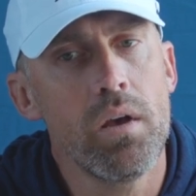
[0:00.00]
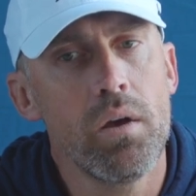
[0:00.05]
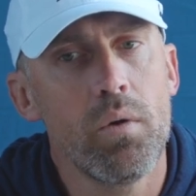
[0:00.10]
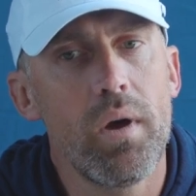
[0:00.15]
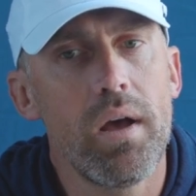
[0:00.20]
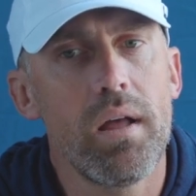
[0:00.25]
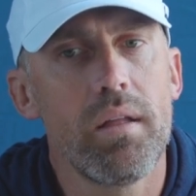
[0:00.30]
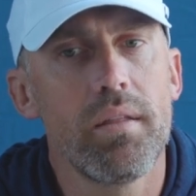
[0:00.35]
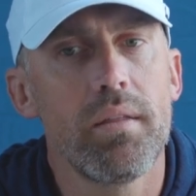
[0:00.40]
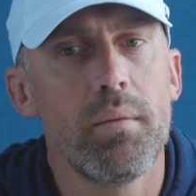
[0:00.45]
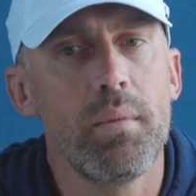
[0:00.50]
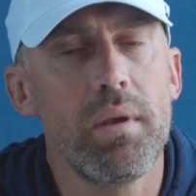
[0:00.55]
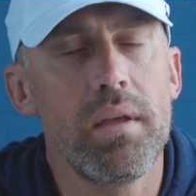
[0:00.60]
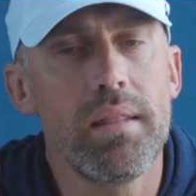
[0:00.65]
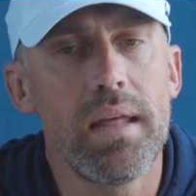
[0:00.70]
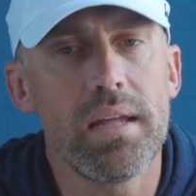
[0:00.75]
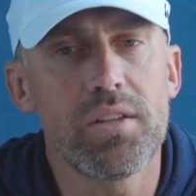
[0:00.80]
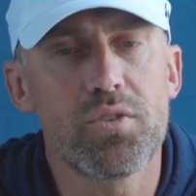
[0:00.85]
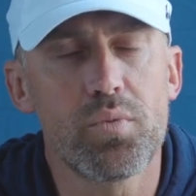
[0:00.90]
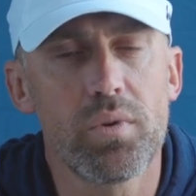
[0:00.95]
Well, I
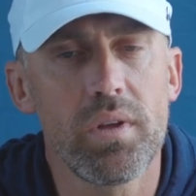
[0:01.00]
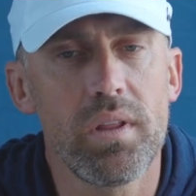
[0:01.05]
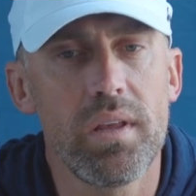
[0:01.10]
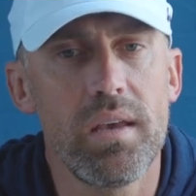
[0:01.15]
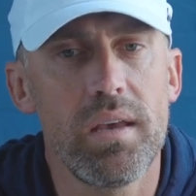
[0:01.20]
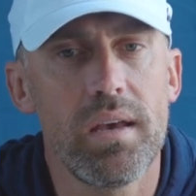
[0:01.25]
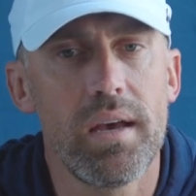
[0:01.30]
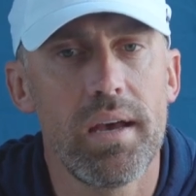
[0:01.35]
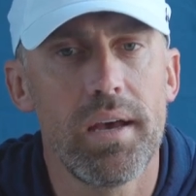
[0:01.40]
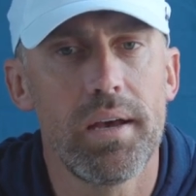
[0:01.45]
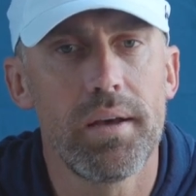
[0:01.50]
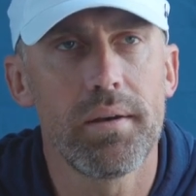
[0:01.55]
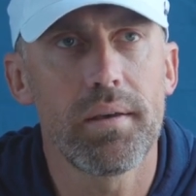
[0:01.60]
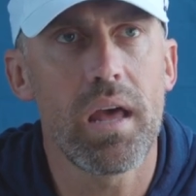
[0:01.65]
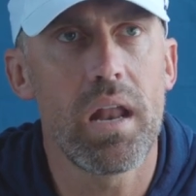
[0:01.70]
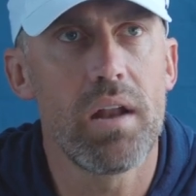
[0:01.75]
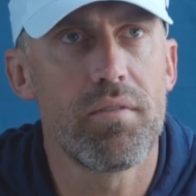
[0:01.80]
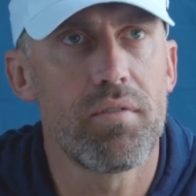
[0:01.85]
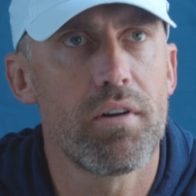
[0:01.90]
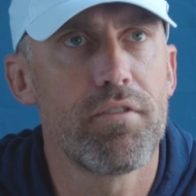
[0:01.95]
mean, that's really
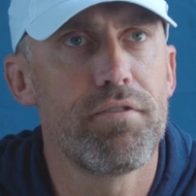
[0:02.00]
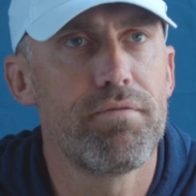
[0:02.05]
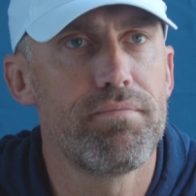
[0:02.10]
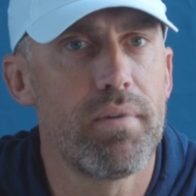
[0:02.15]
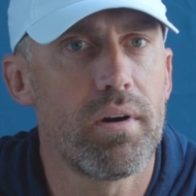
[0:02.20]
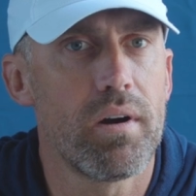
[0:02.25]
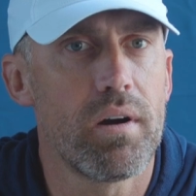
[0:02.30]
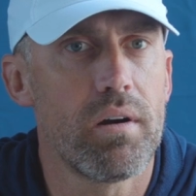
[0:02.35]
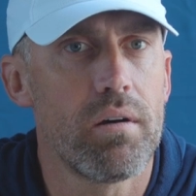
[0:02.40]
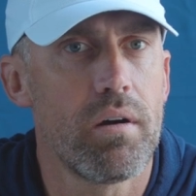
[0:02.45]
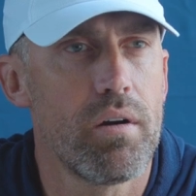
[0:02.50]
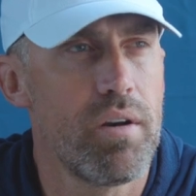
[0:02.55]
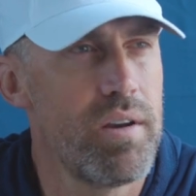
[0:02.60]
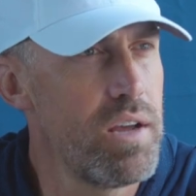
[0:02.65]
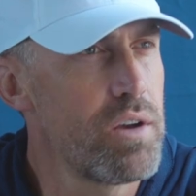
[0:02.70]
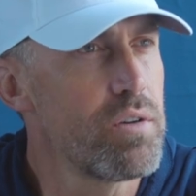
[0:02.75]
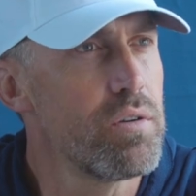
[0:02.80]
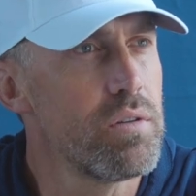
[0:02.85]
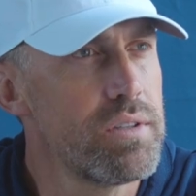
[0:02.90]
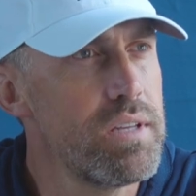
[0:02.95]
kind of our
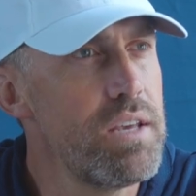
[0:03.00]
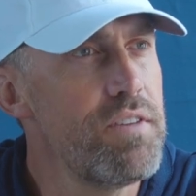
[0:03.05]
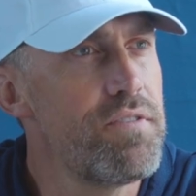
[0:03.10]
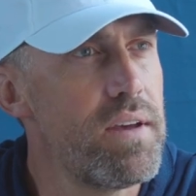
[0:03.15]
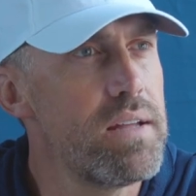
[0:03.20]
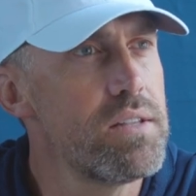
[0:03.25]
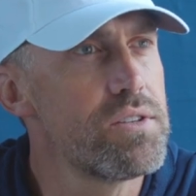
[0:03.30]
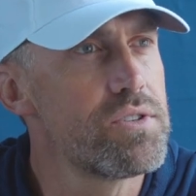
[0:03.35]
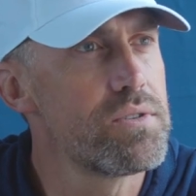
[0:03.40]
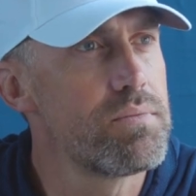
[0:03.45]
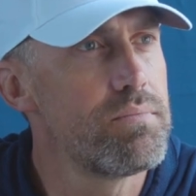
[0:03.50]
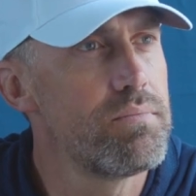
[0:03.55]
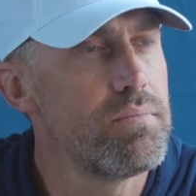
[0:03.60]
nickel defense.